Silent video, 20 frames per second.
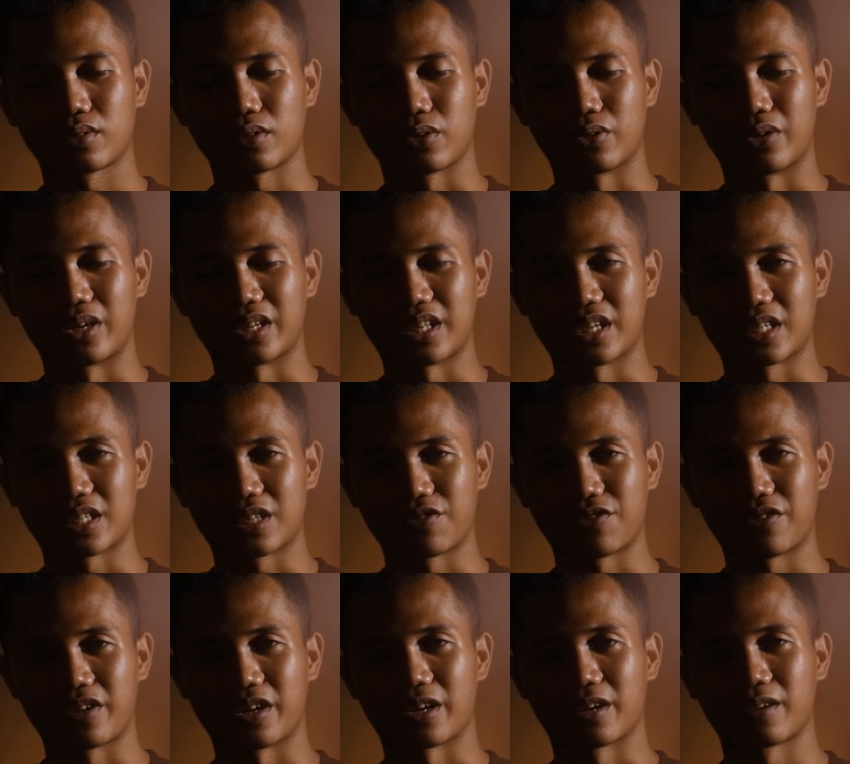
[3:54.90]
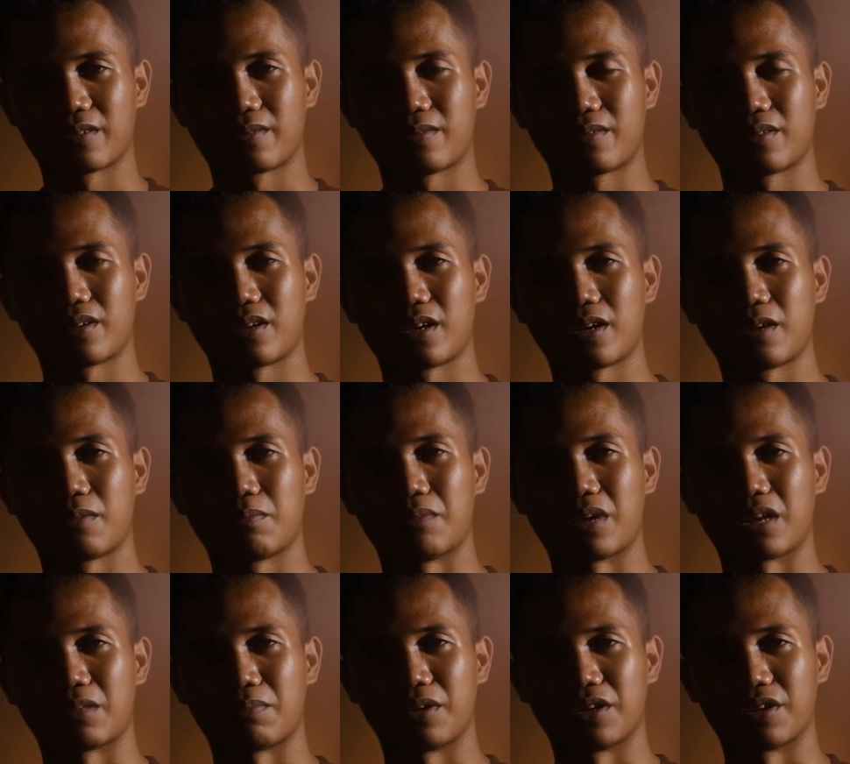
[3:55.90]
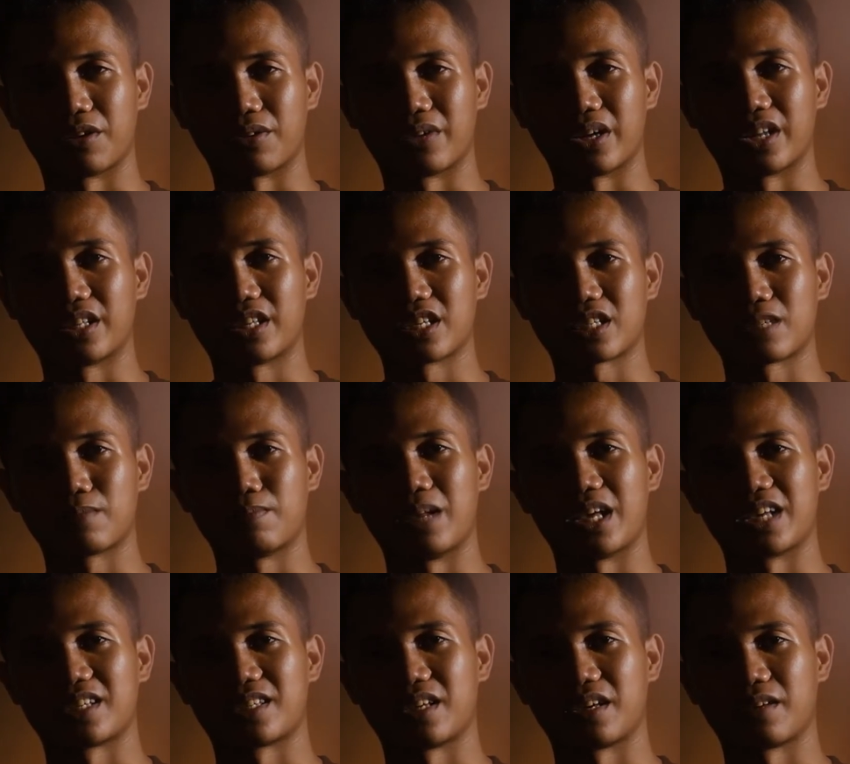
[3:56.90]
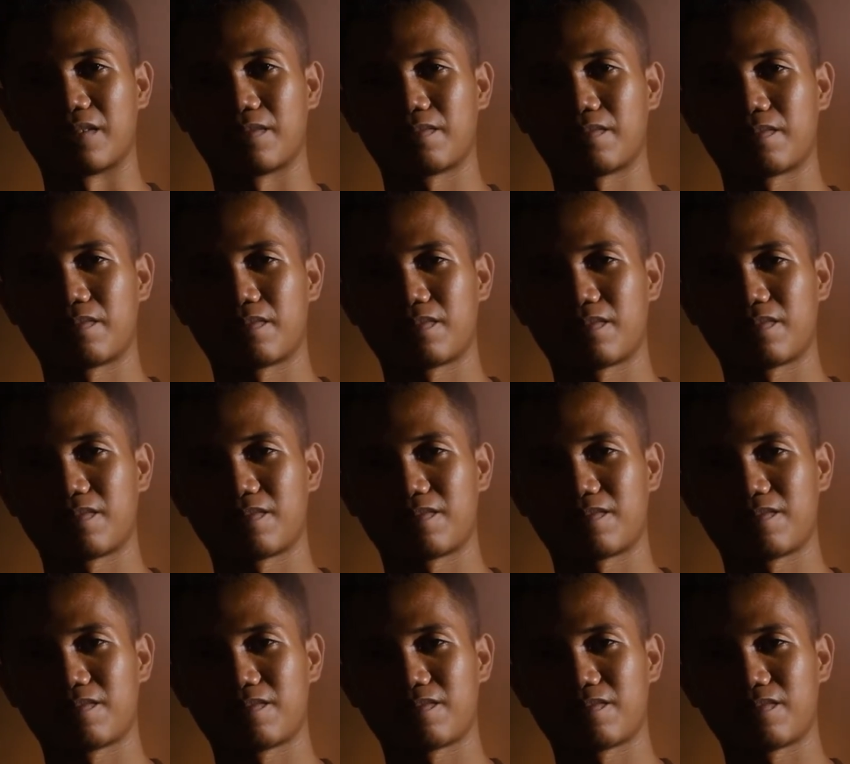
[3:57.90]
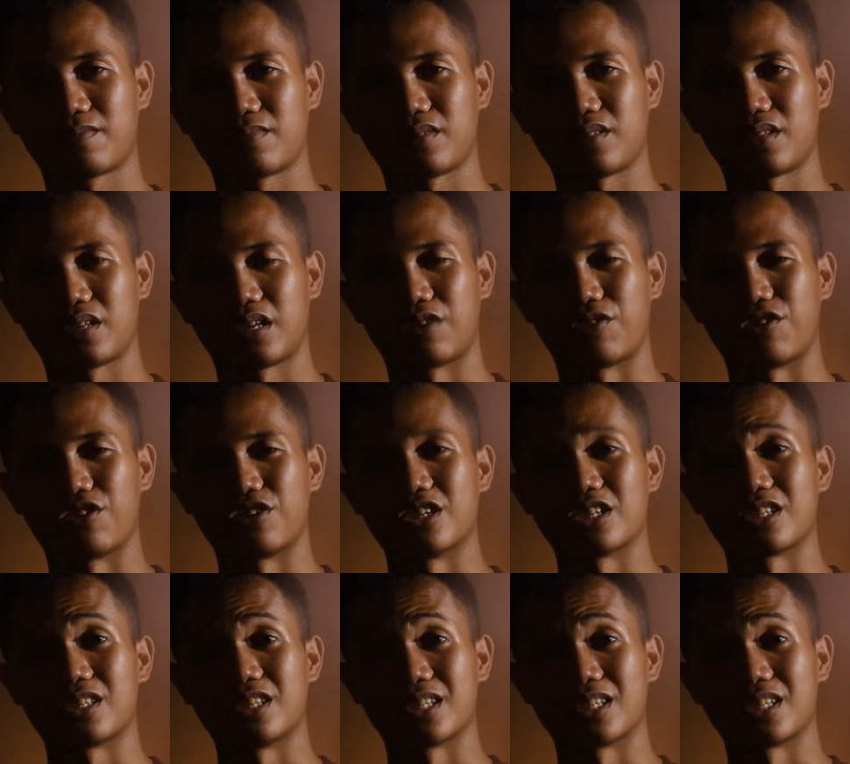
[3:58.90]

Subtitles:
greatest fear might be your greatest blessing if you just